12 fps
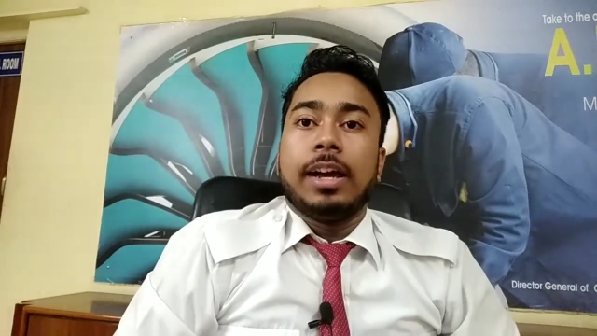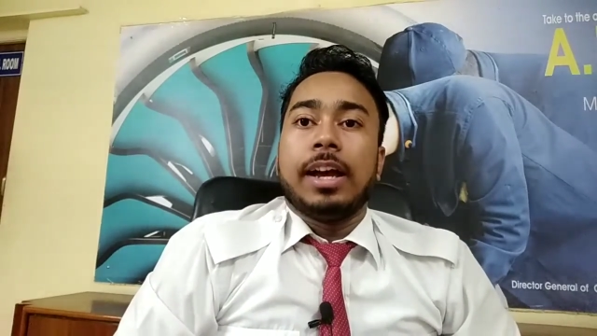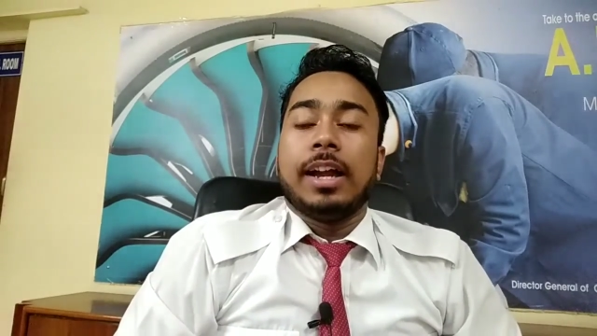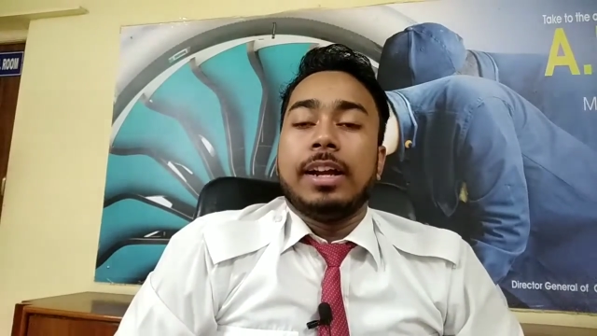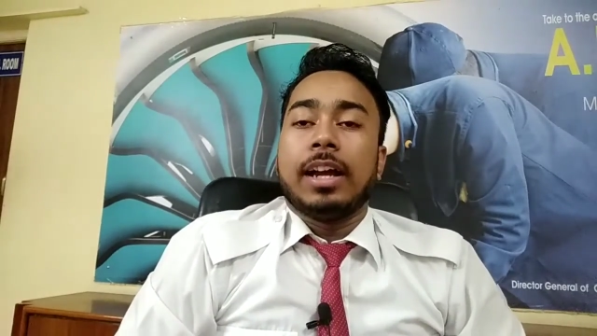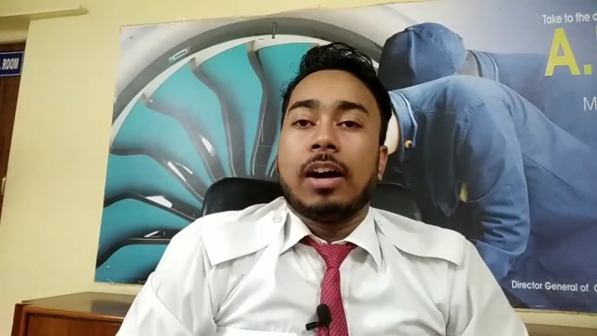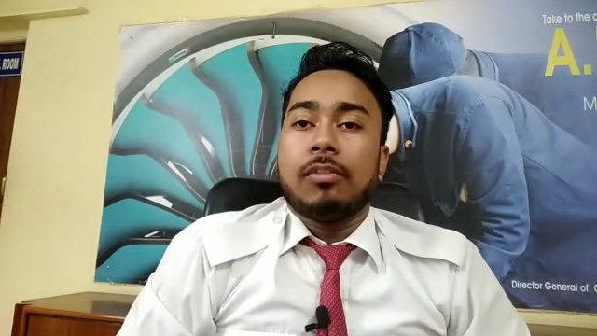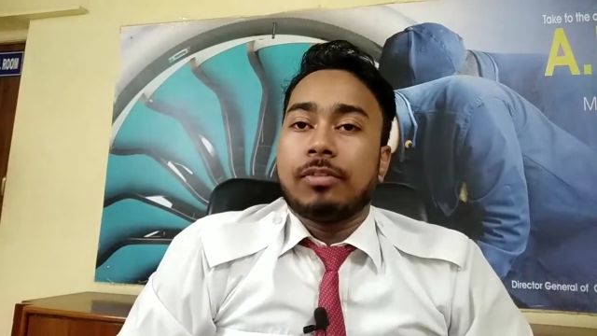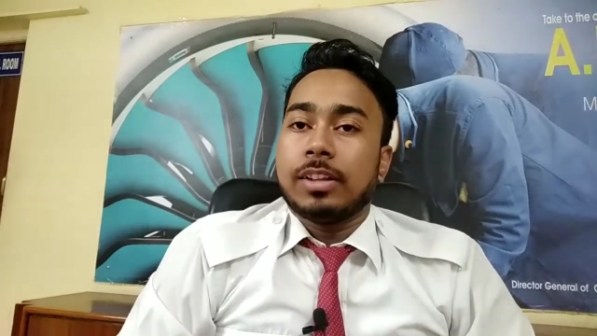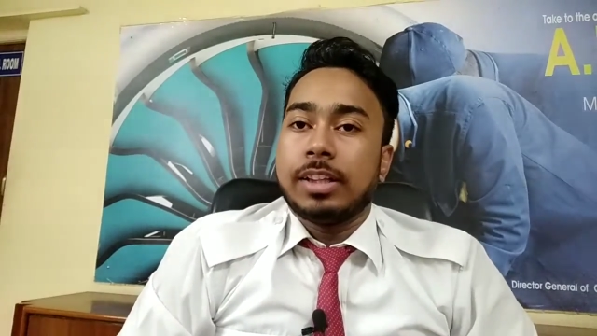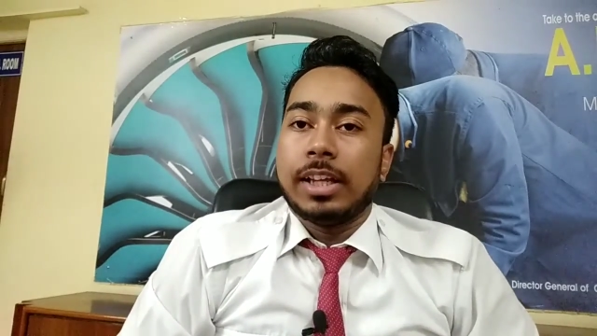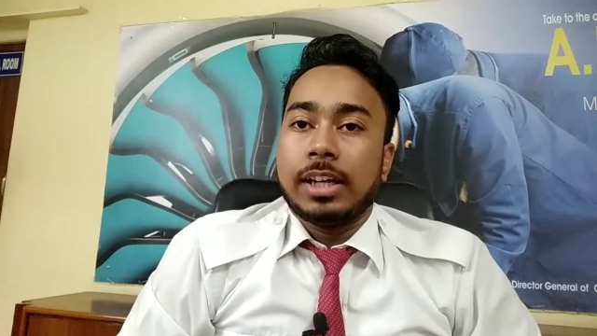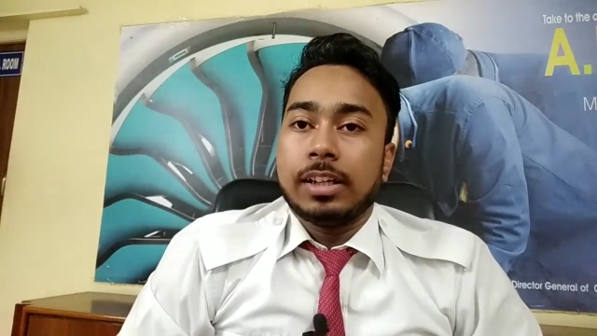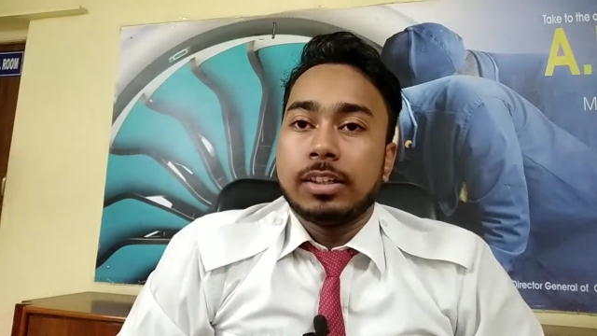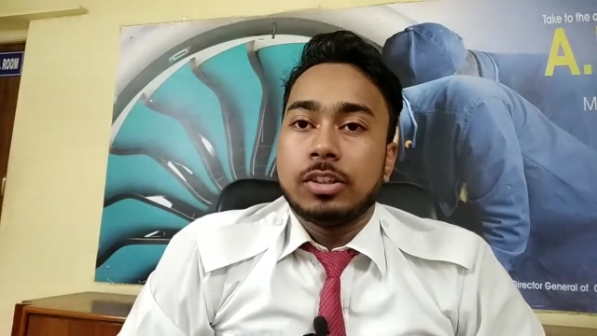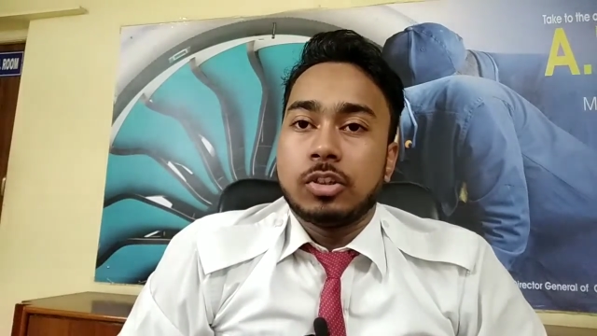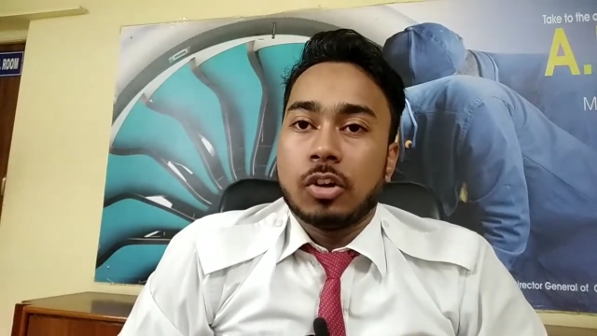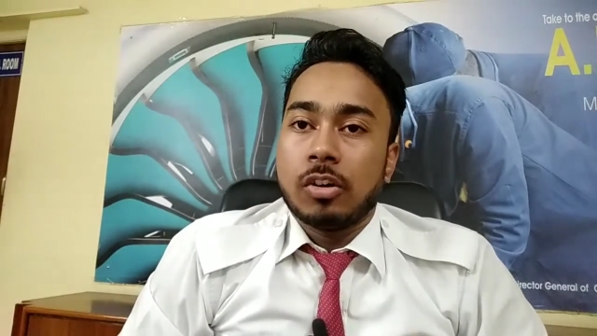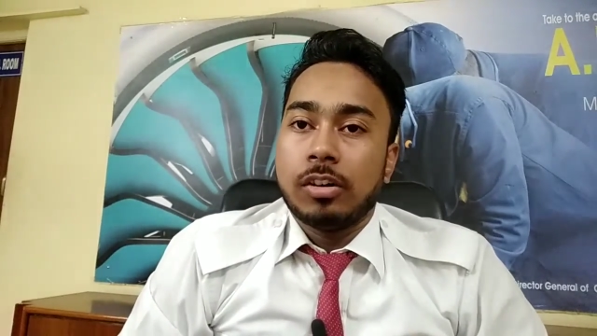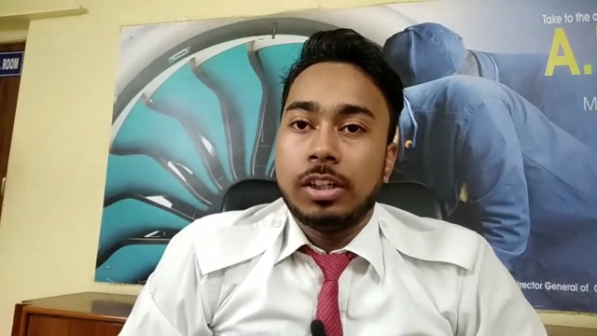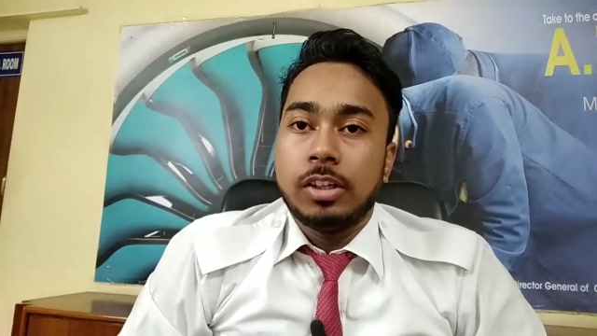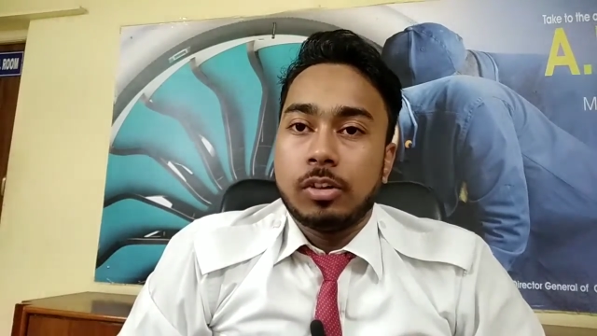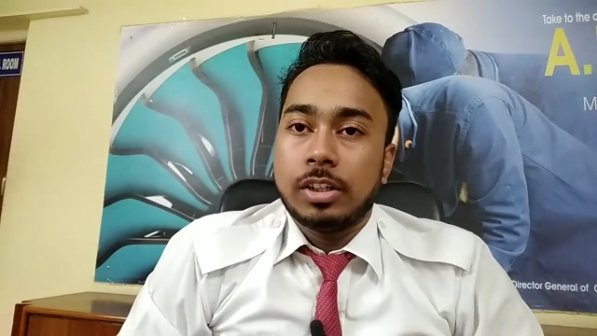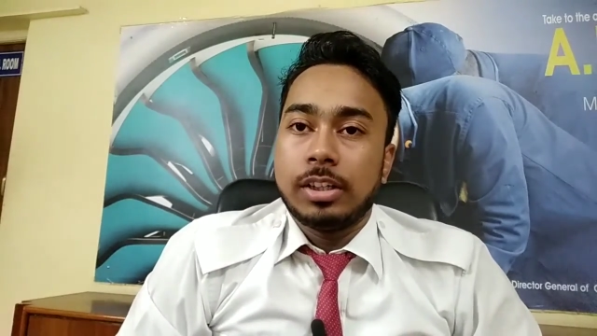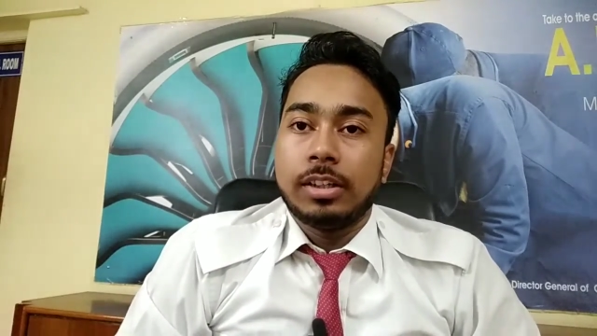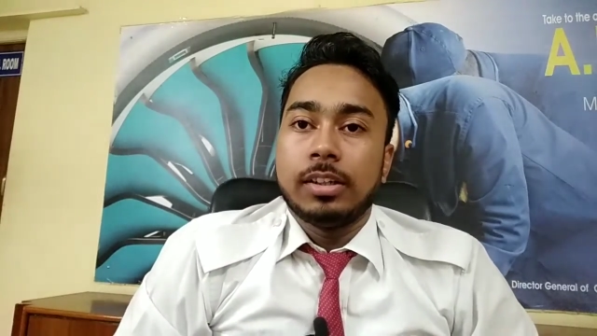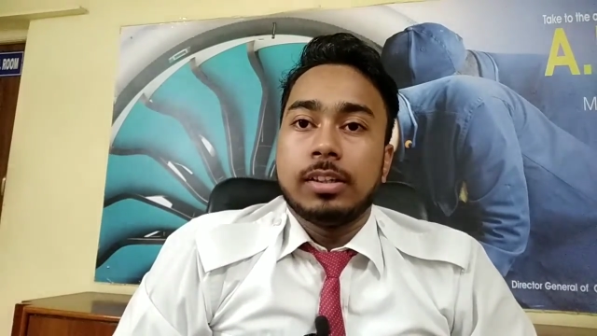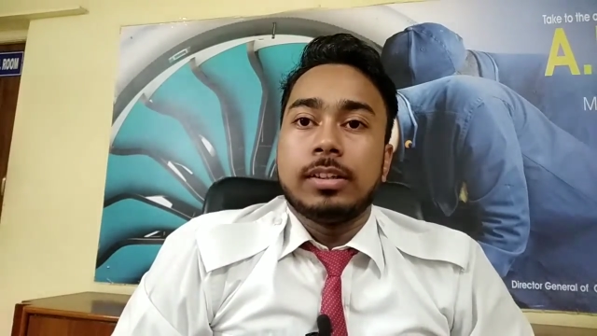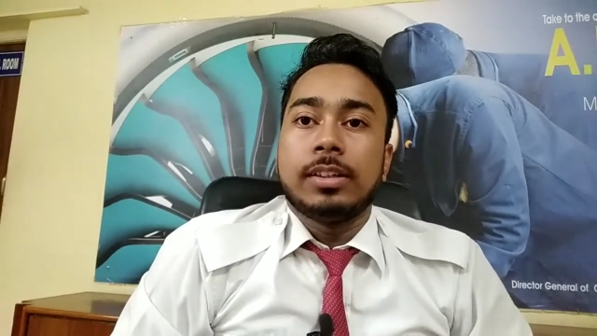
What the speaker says: And after that, JOHN LIOTINE,